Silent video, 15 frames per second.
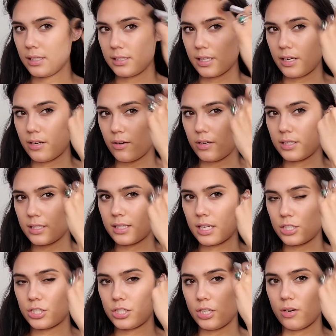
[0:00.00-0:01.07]
So I noticed
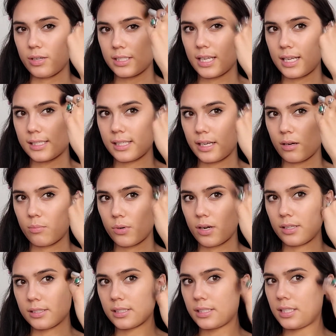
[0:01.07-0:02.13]
that she always has like a
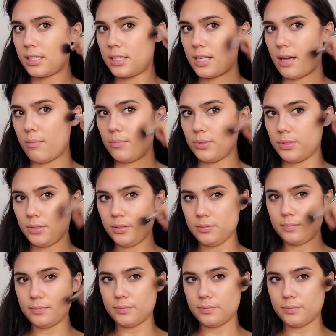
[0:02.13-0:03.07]
bronzed temple